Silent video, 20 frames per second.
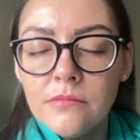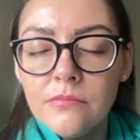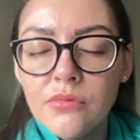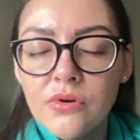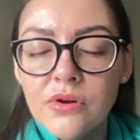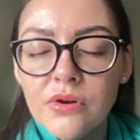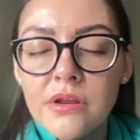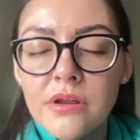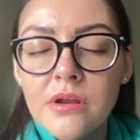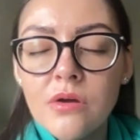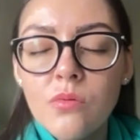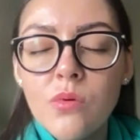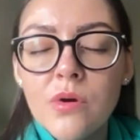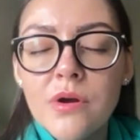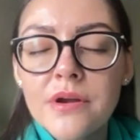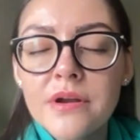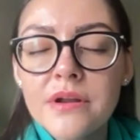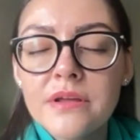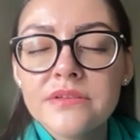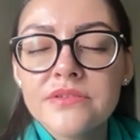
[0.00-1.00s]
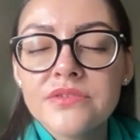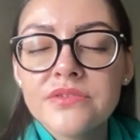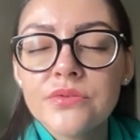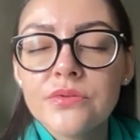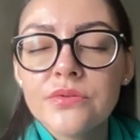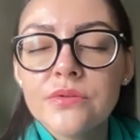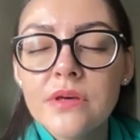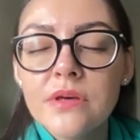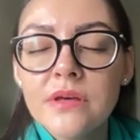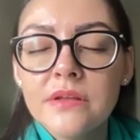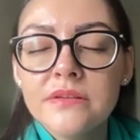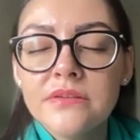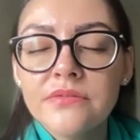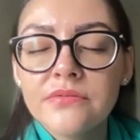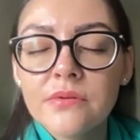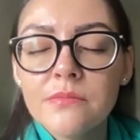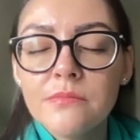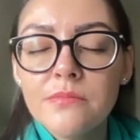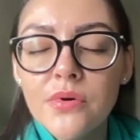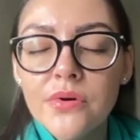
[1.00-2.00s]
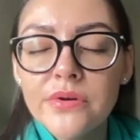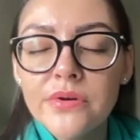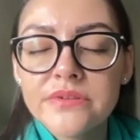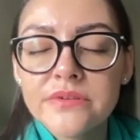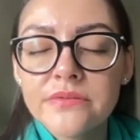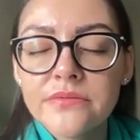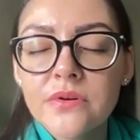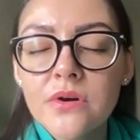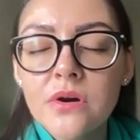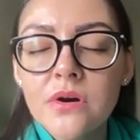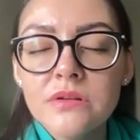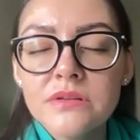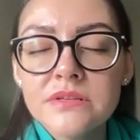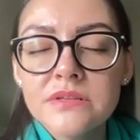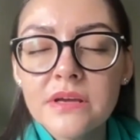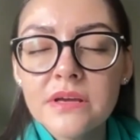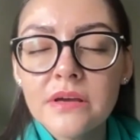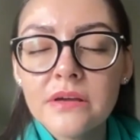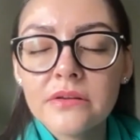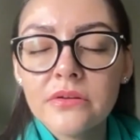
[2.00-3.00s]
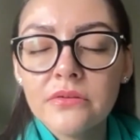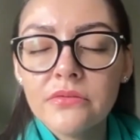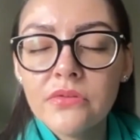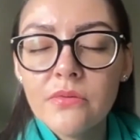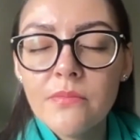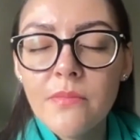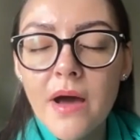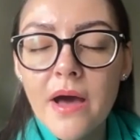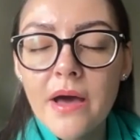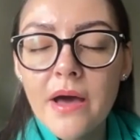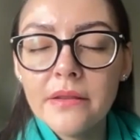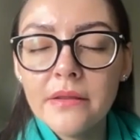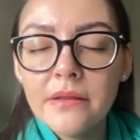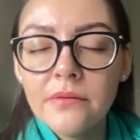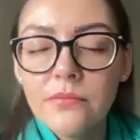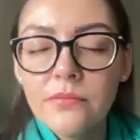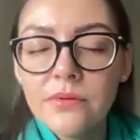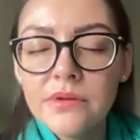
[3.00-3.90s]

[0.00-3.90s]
Bringing awareness to the different points of contact of the body